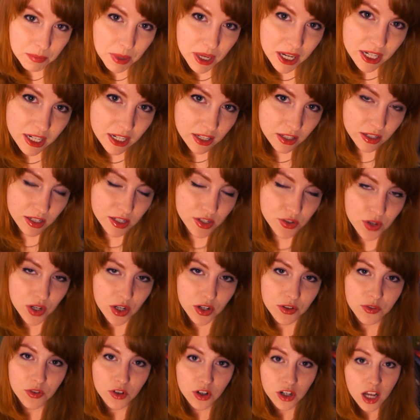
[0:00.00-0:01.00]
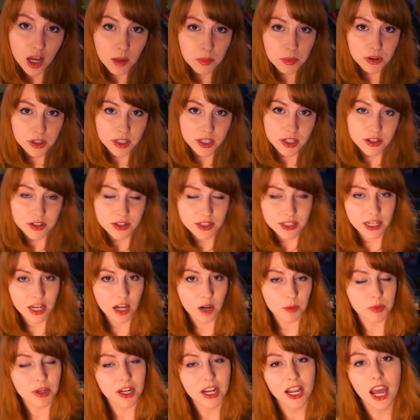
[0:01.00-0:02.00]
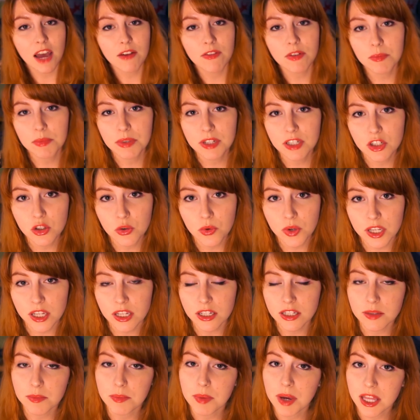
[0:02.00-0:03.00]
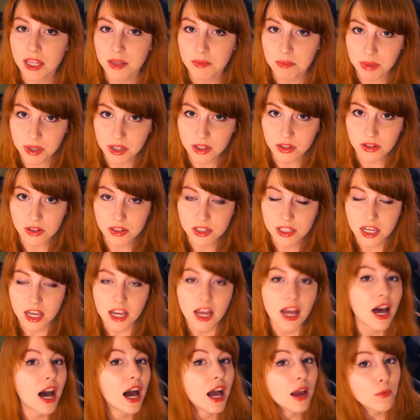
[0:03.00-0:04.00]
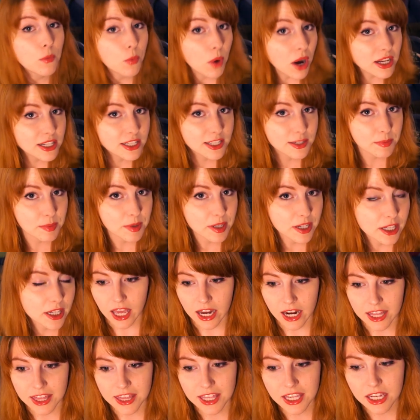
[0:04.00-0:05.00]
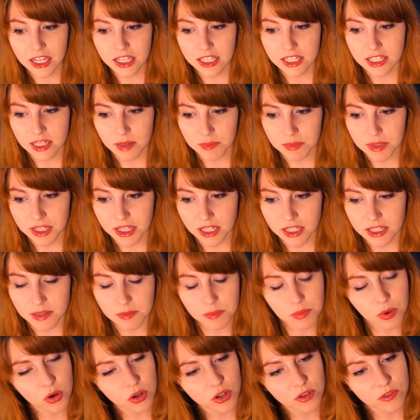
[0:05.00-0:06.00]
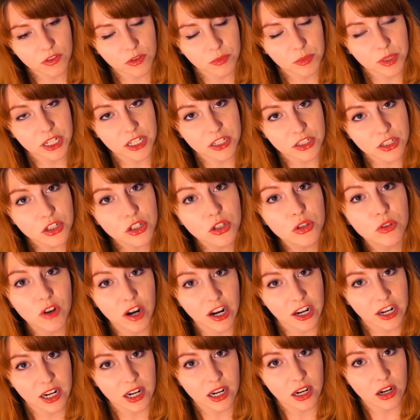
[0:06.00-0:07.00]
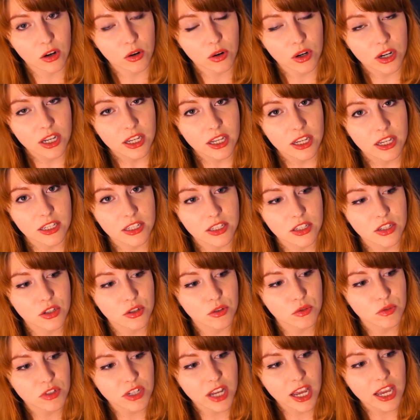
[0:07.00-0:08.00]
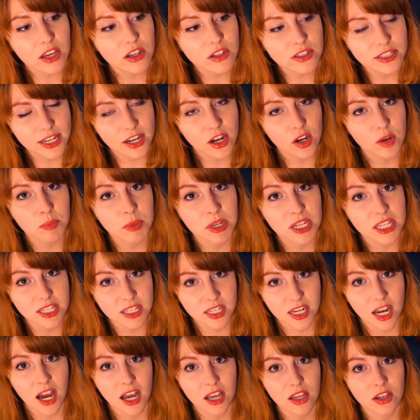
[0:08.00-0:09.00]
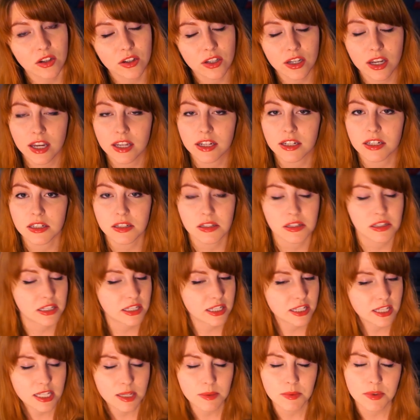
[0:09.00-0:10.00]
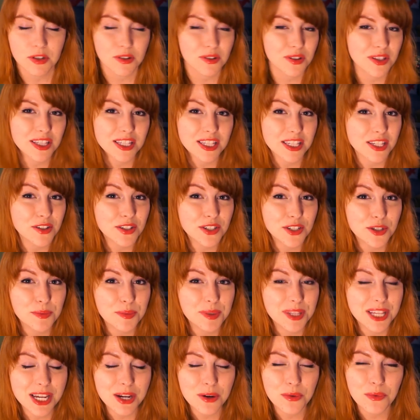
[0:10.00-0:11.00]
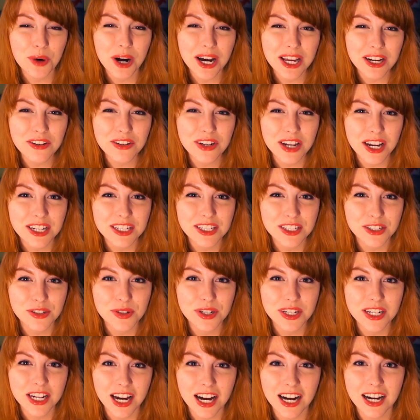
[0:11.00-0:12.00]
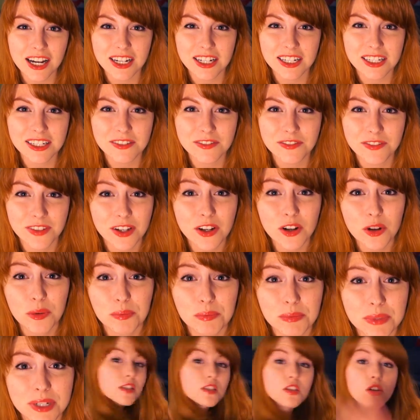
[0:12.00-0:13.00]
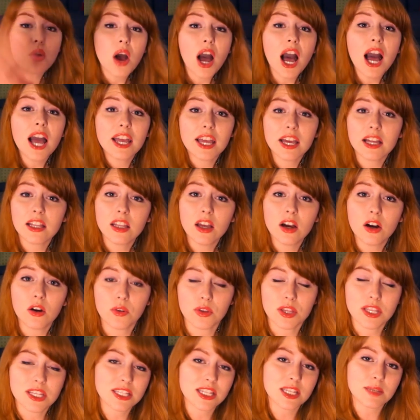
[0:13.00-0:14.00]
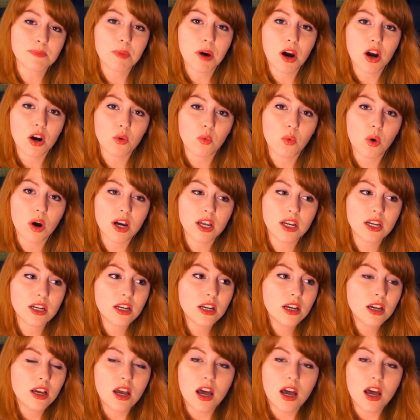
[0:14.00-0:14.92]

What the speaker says: been an illustrator for a couple years now, but I haven't been doing it to pay the bills. I want to be, and I think something that's important for me to do right now is to nail down my style, and since I'm doing this YouTube thing, why don't I do it on film? So hi, hello, this is part one